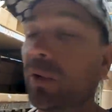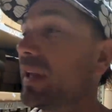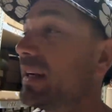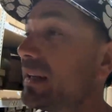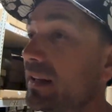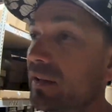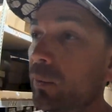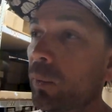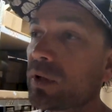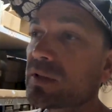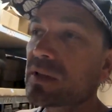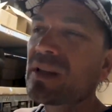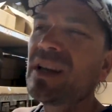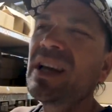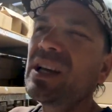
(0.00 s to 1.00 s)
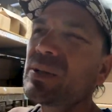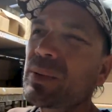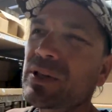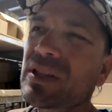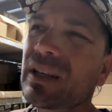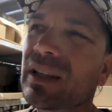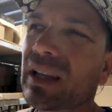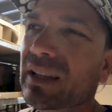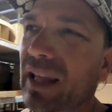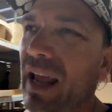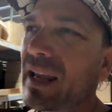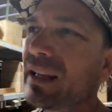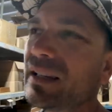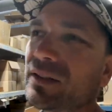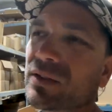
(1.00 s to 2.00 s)
There wasn't, especially in, like, the
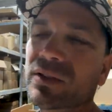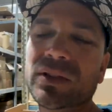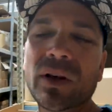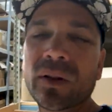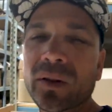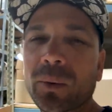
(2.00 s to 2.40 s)
80s or so,